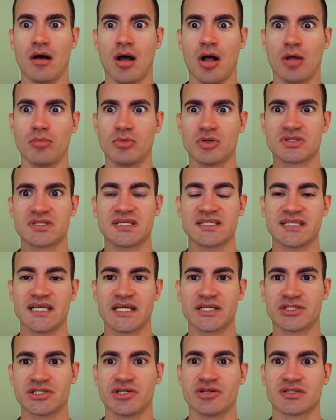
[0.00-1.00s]
almost
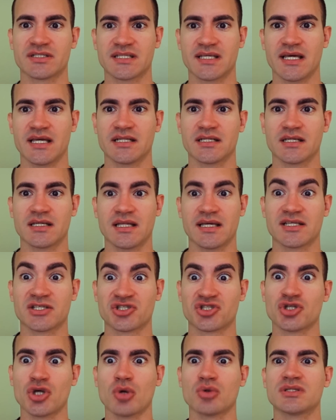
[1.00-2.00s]
attached to your skin, like,
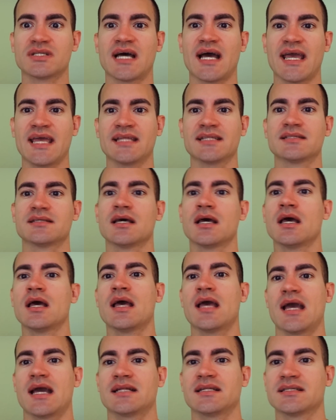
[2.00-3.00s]
so tight,
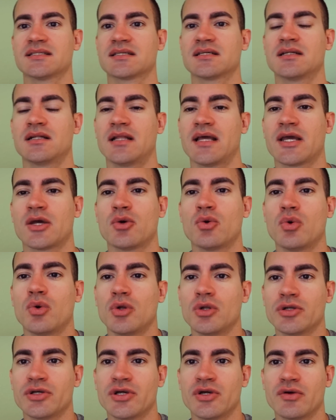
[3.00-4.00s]
and it's gonna, like,
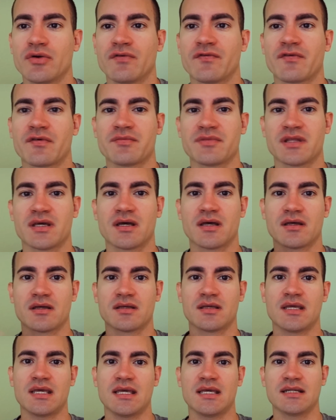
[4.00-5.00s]
cool you from the
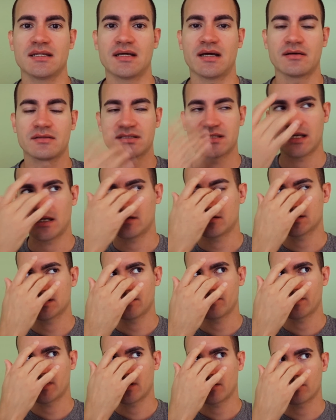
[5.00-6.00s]
heat outside or
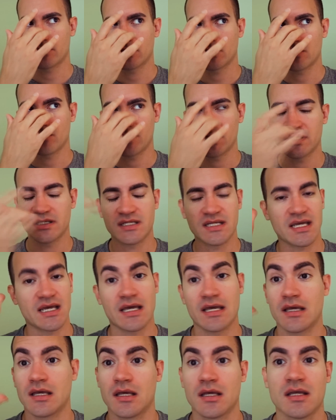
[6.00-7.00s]
something, or the humidity,
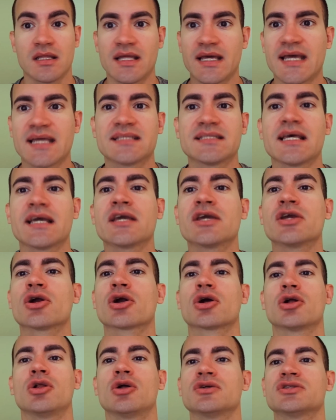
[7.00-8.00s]
like, it's like
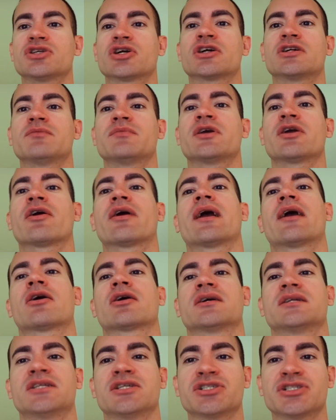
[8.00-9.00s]
your clothes are gonna be your air
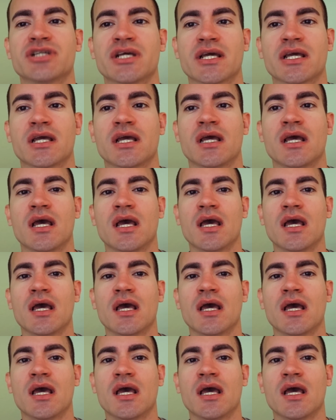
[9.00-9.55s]
conditioning.